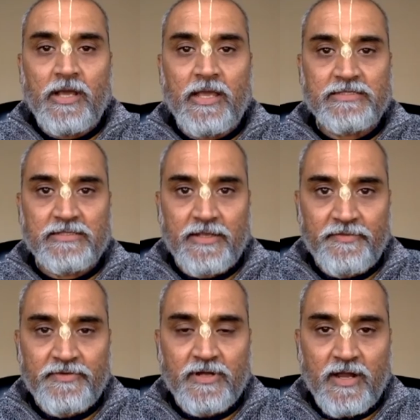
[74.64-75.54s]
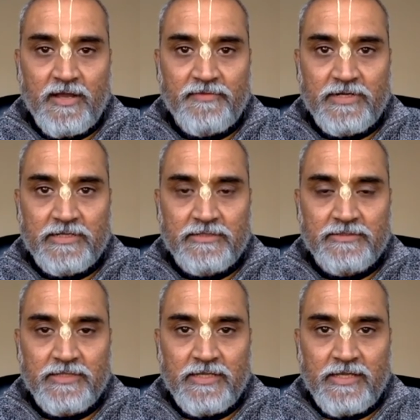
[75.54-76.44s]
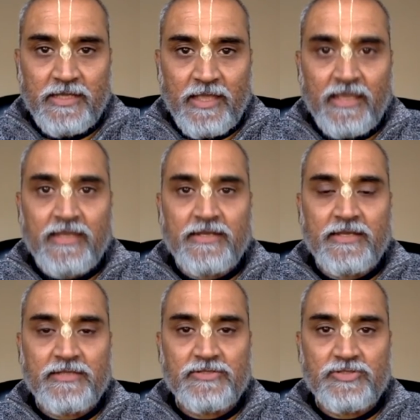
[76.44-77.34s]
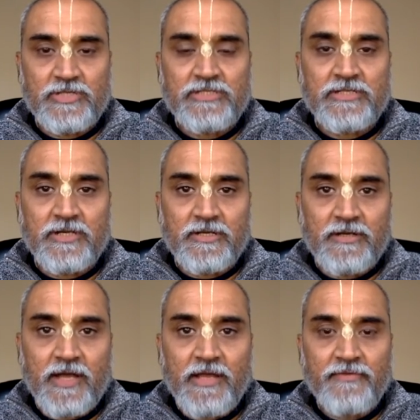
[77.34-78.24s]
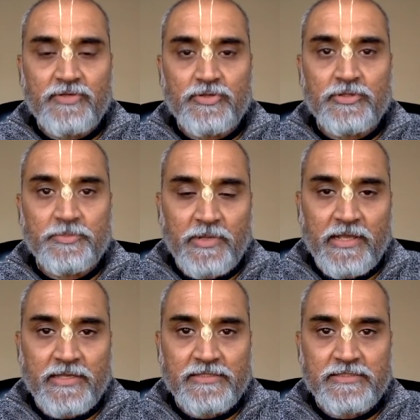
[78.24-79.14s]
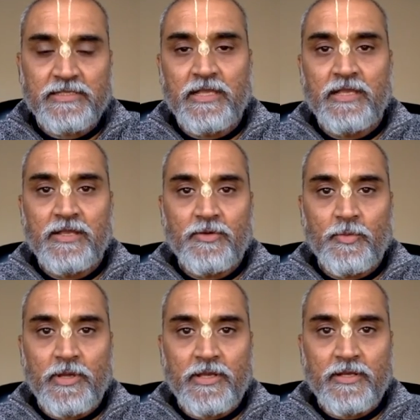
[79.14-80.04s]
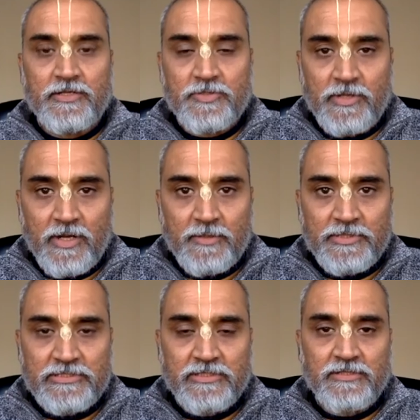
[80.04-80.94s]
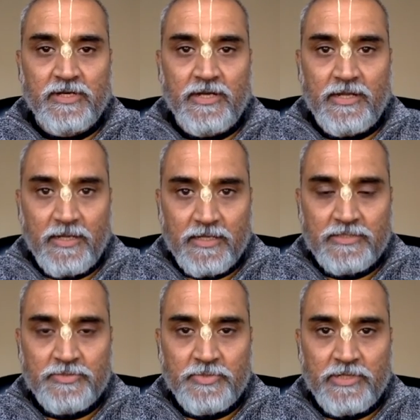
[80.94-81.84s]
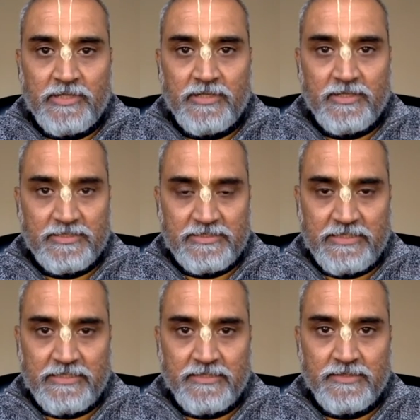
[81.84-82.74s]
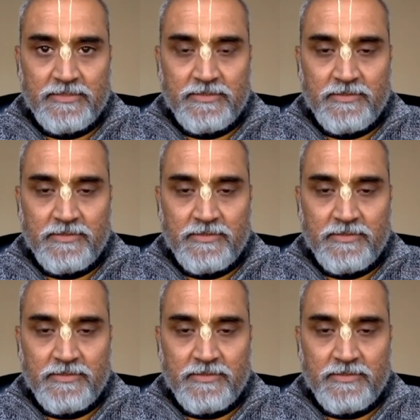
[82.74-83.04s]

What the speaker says: has left Ravana and has just arrived to the place where Sri Ramachandra and Lakshmana are seated,